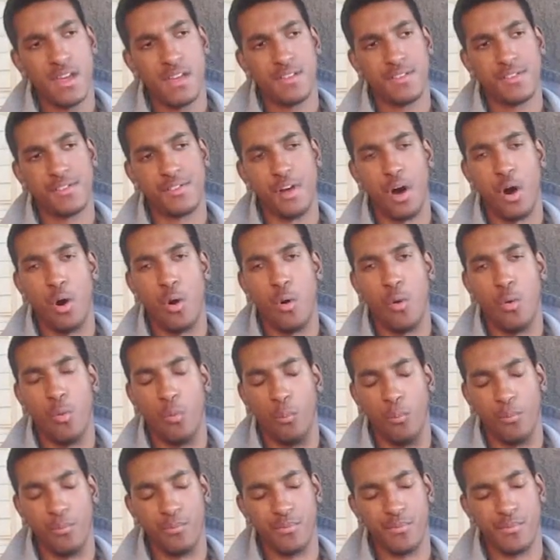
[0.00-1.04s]
so
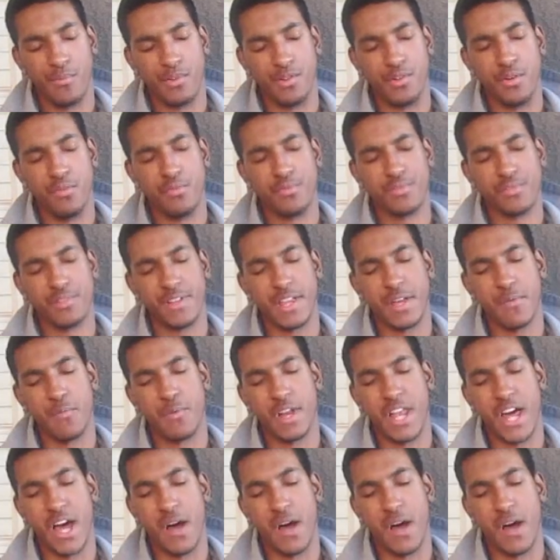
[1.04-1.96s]
usually when